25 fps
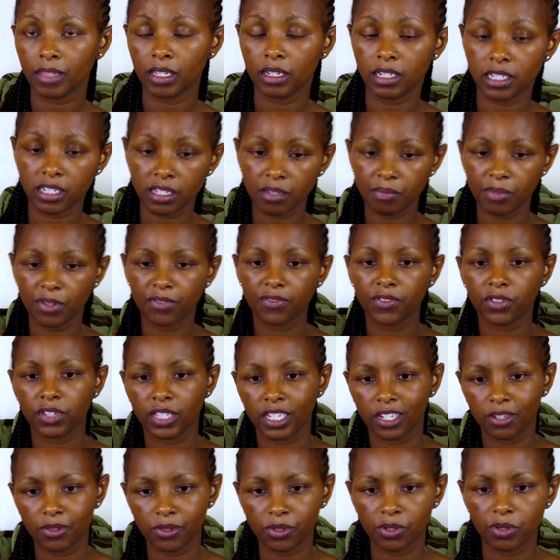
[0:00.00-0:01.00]
Just before
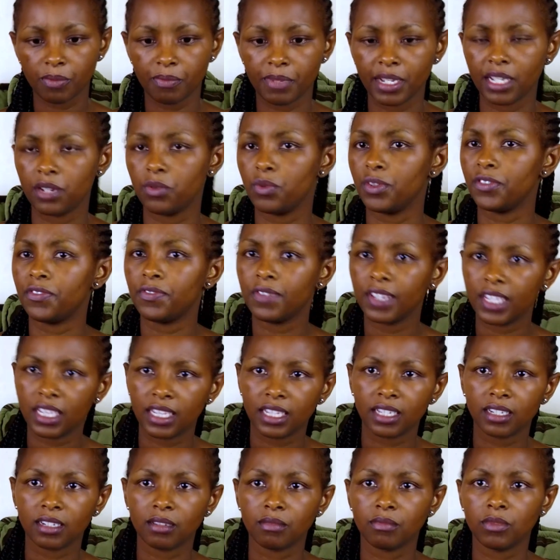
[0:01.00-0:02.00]
they go to bed, we feed
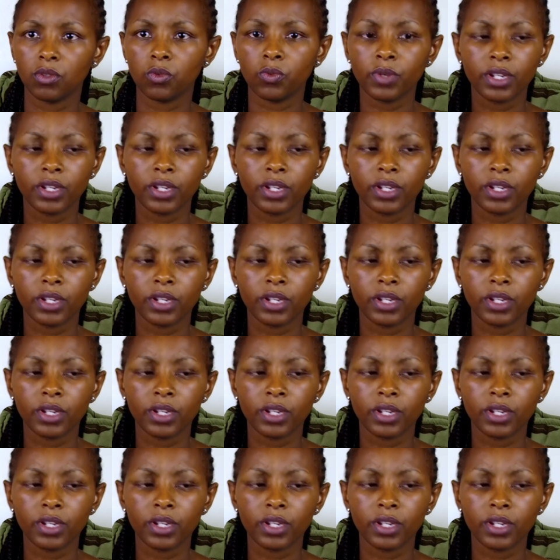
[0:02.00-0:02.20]
them.